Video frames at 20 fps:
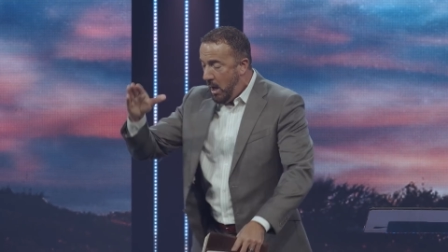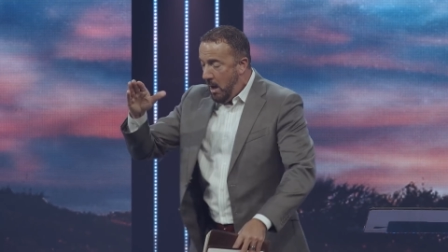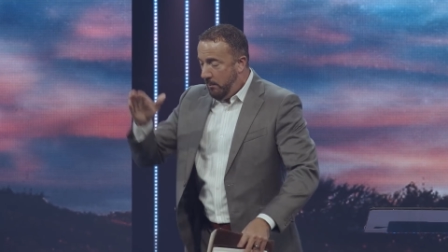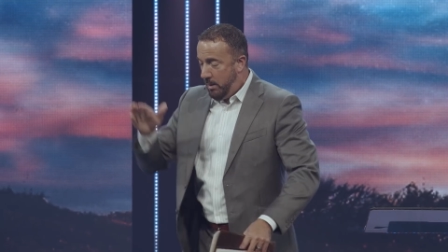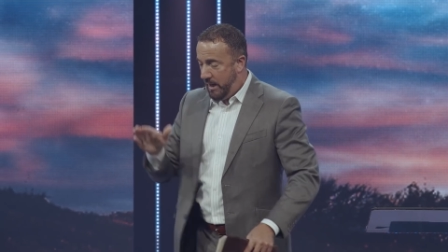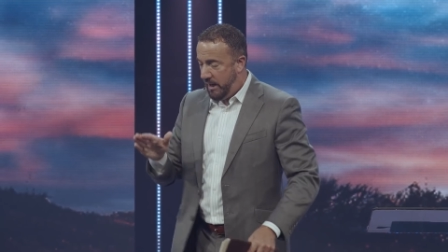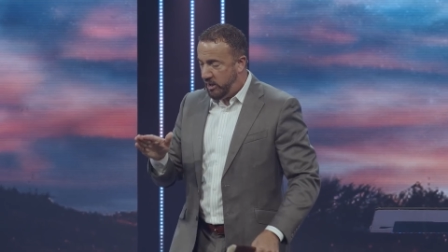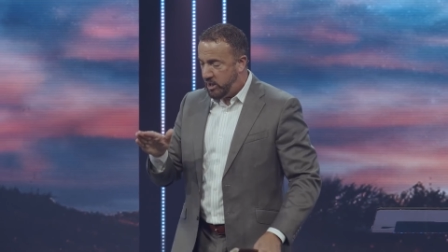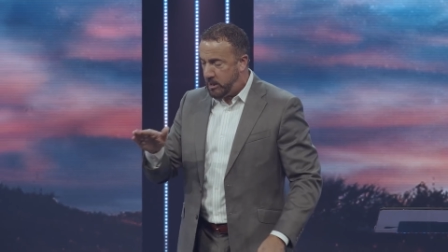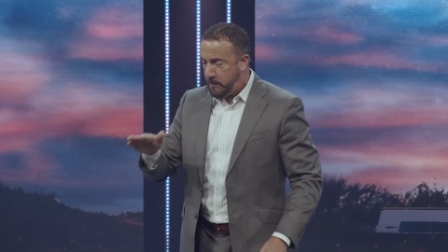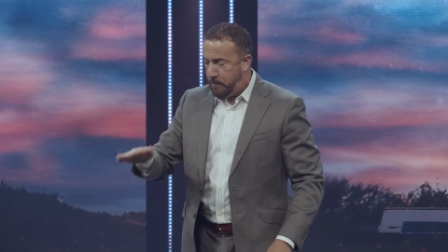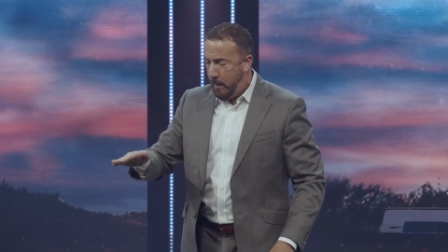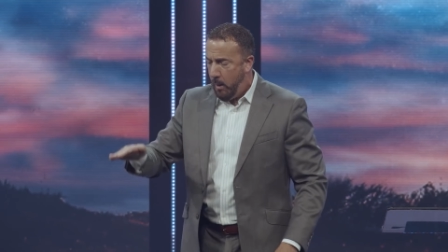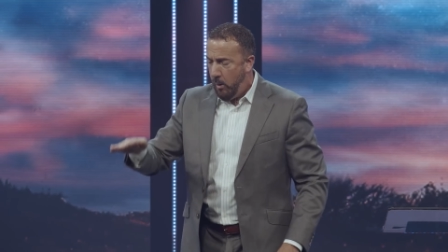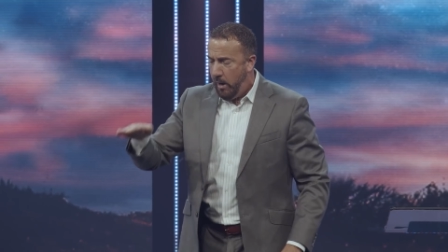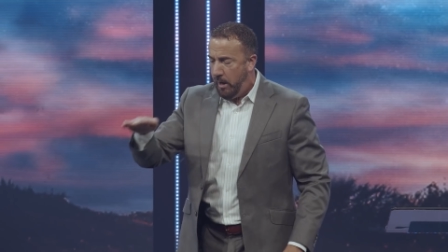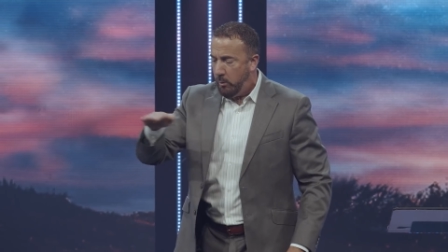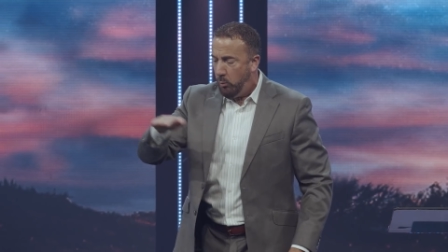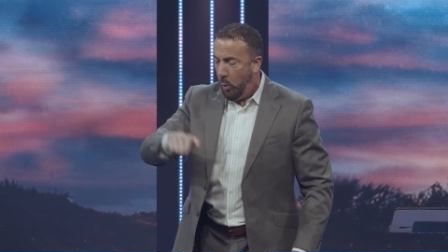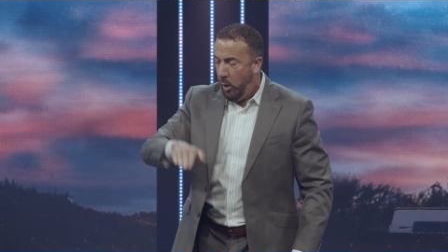but his
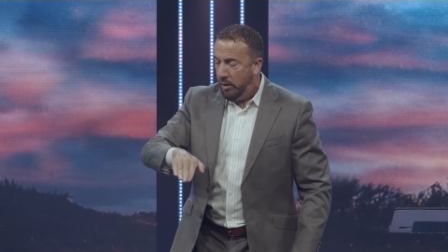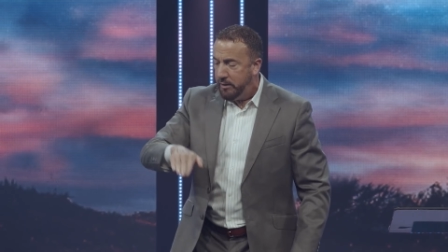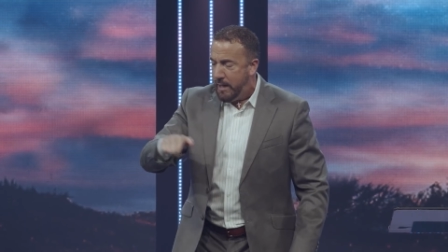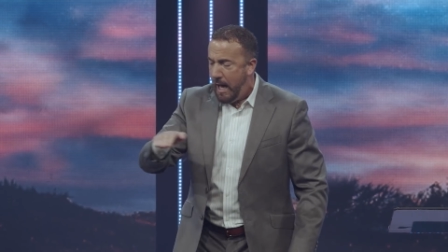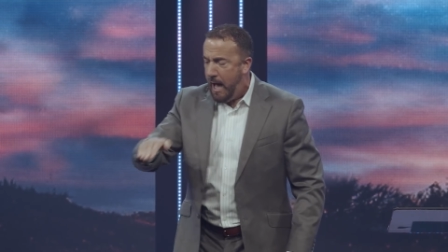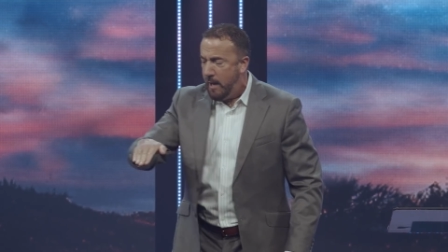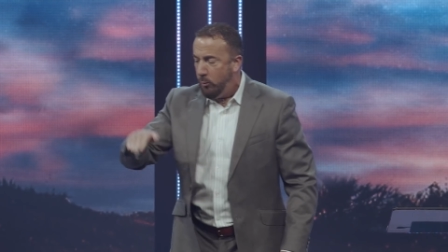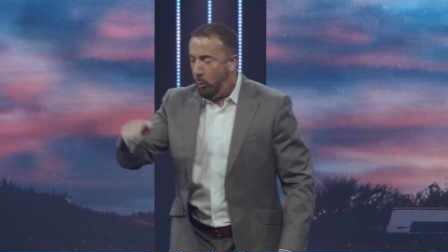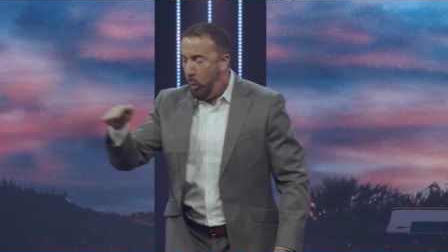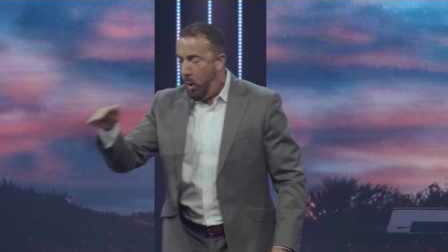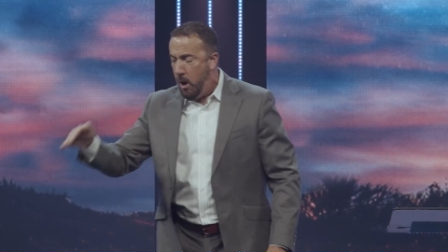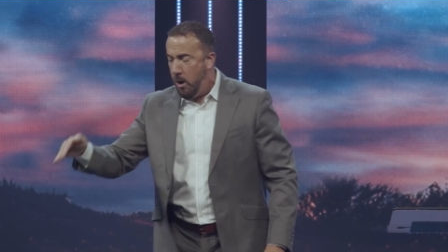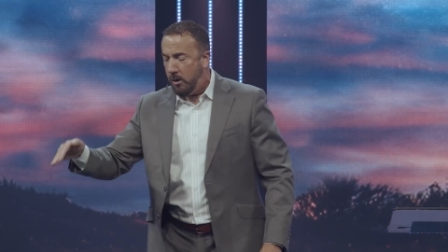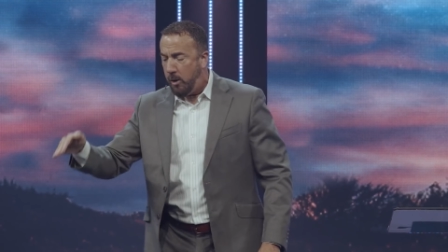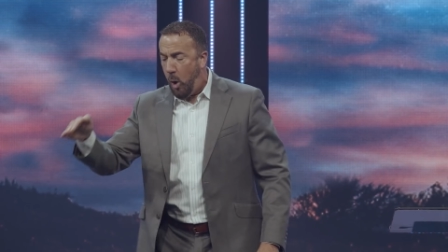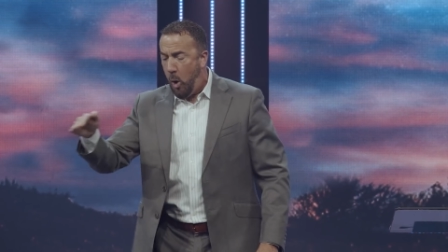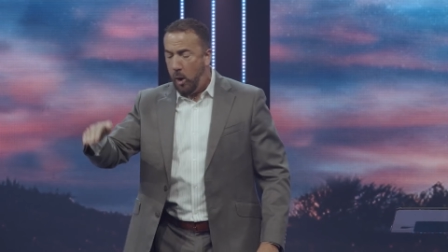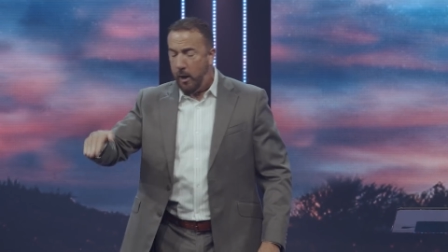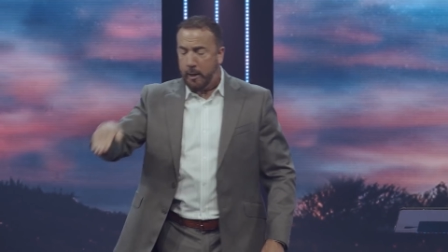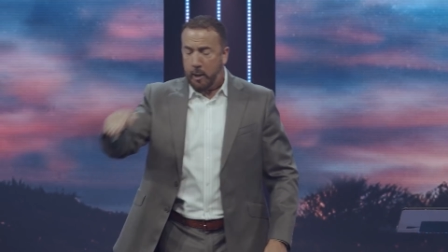spirit will not work
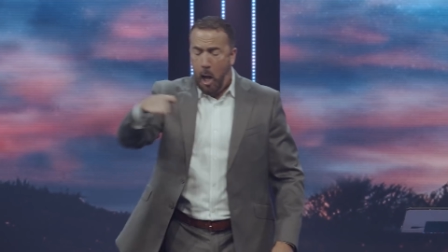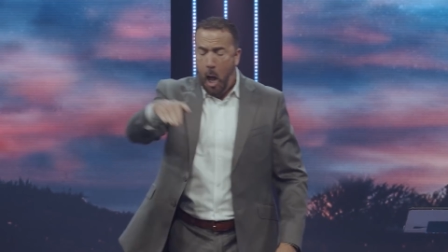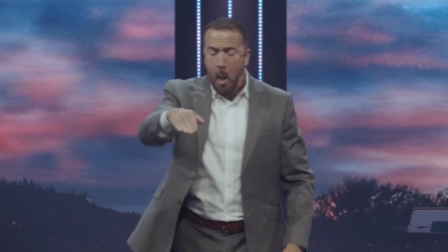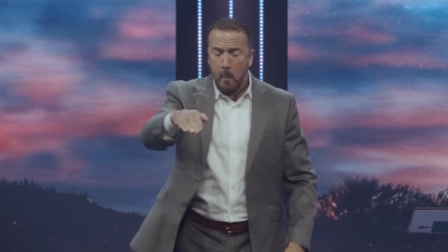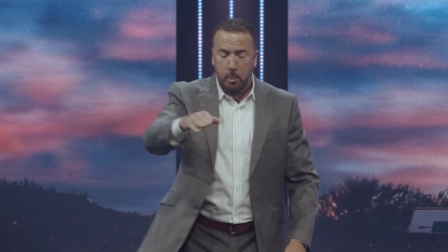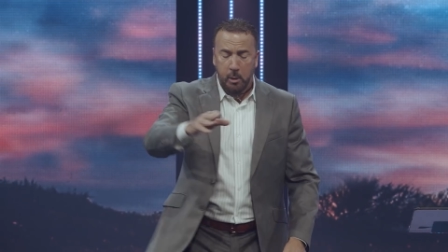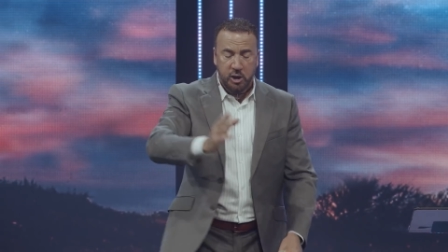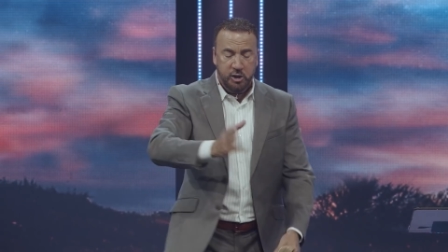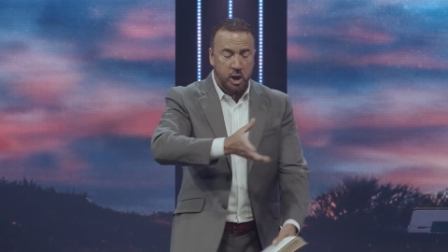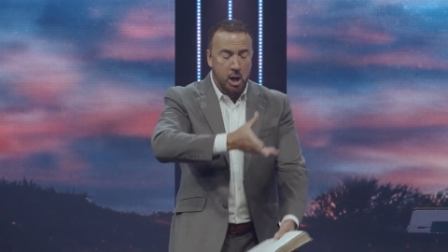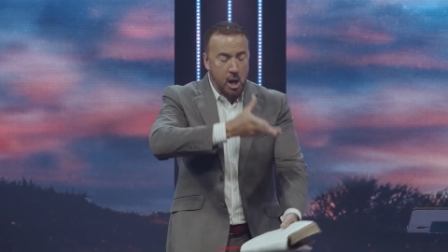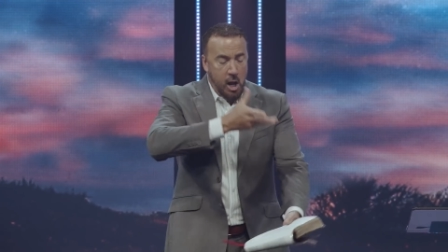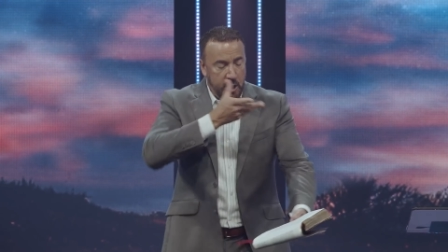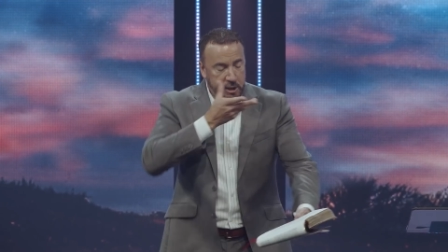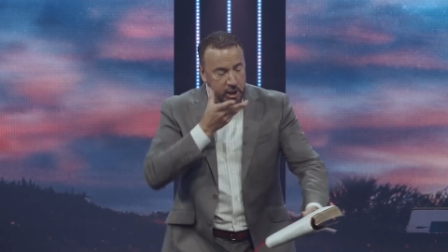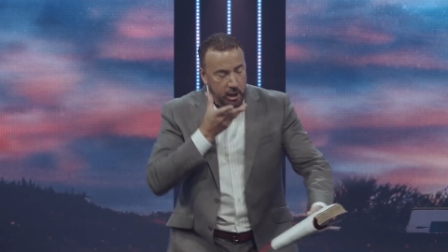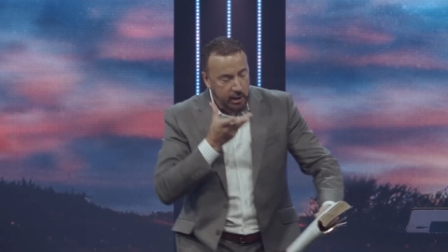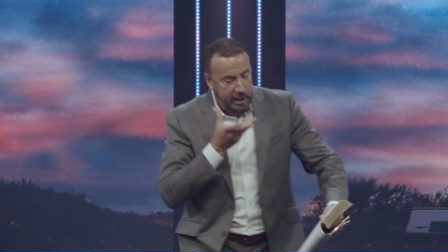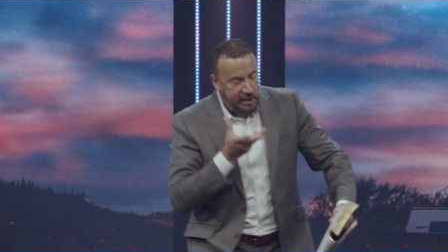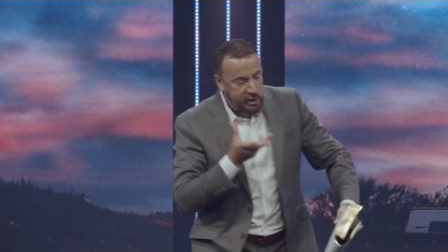or accomplish
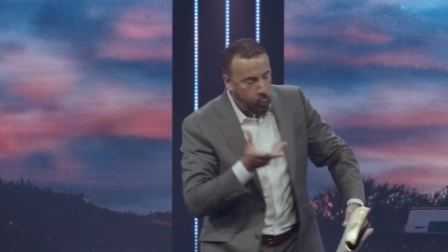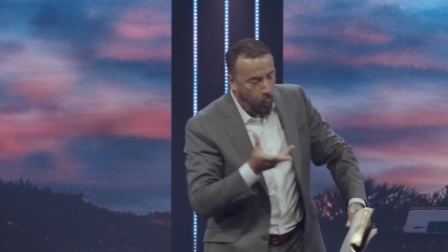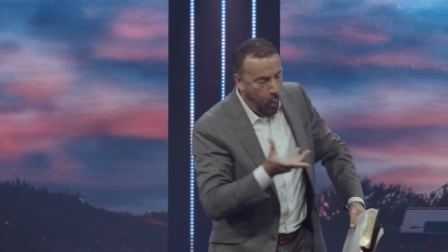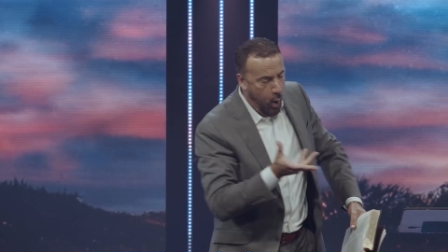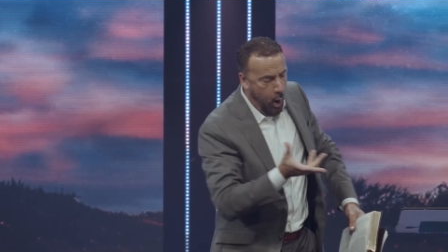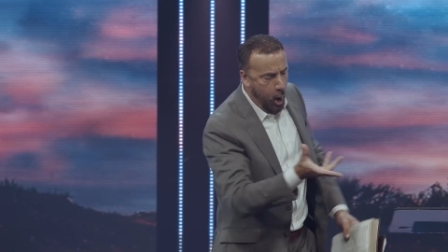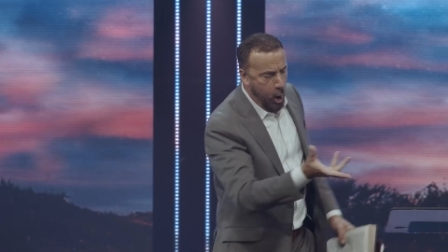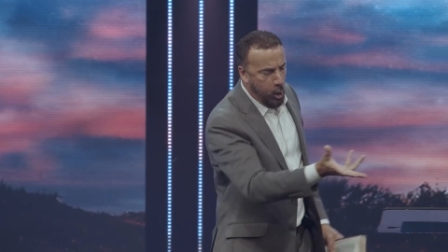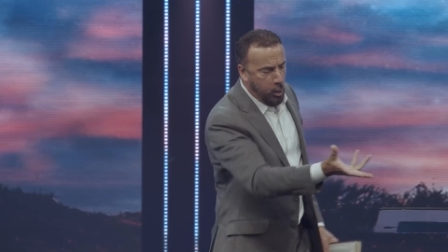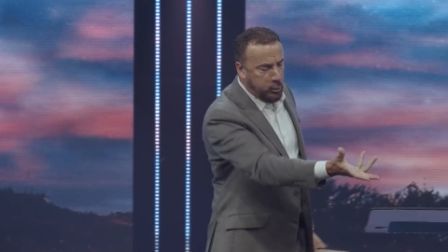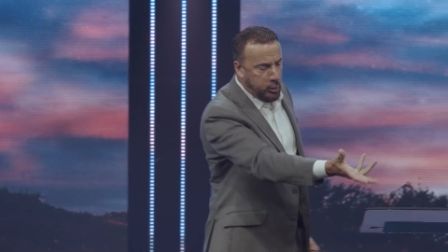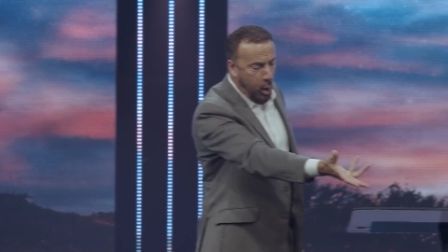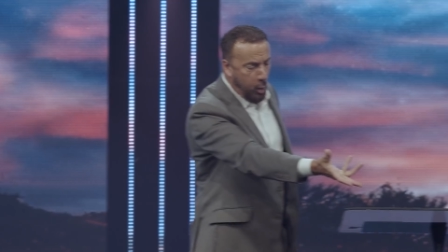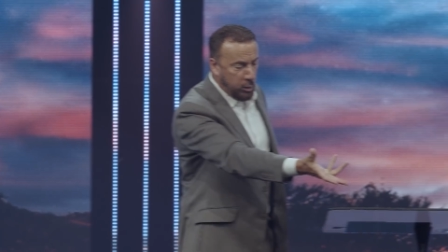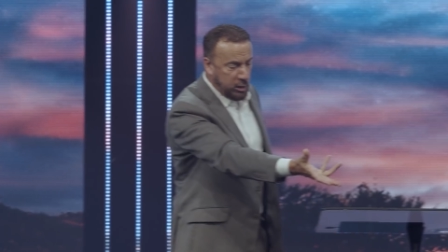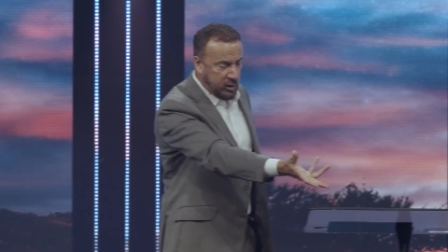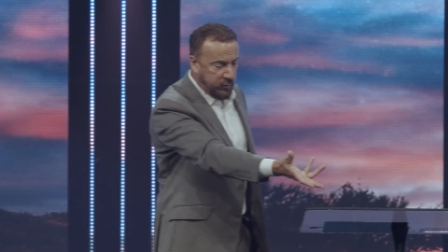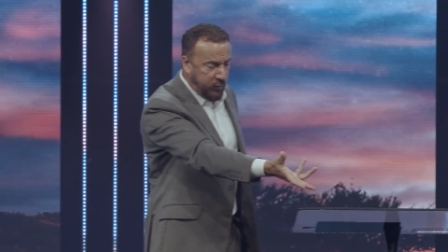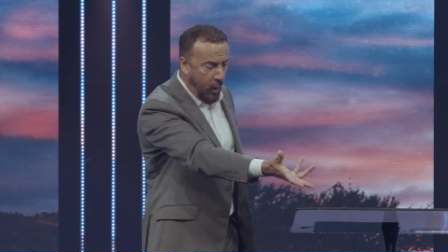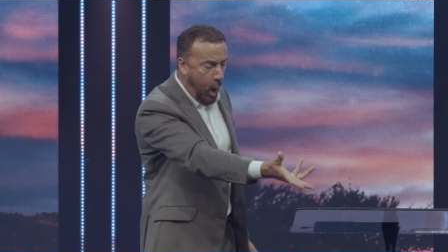until his word
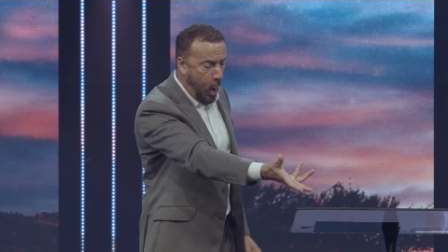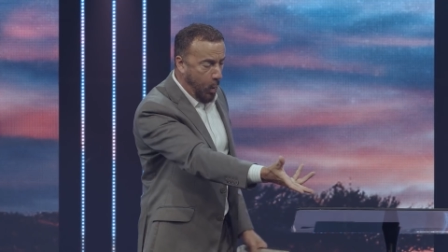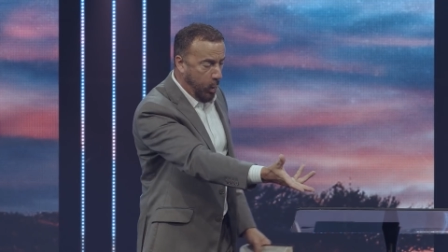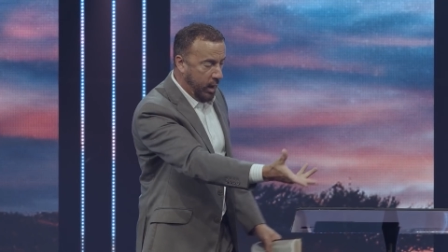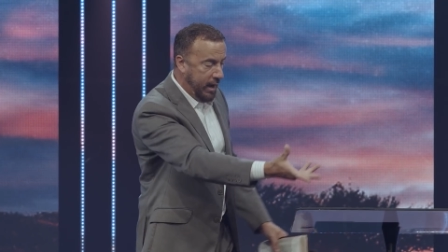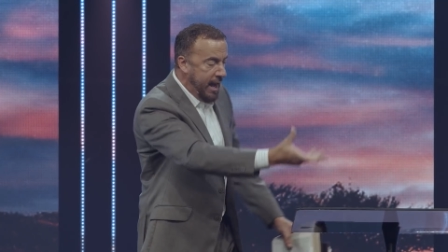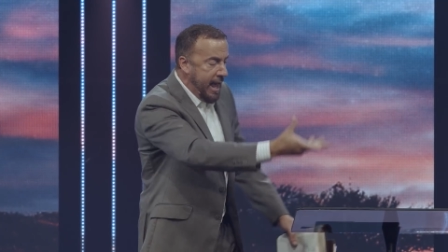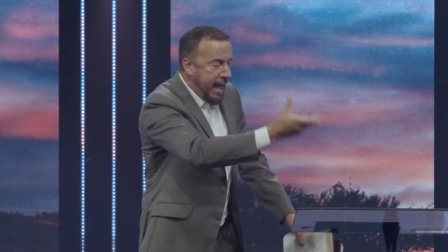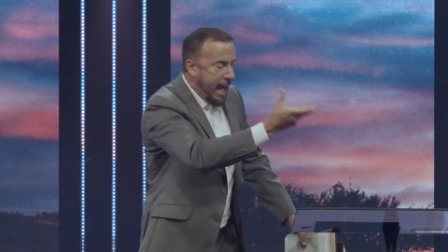goes forward.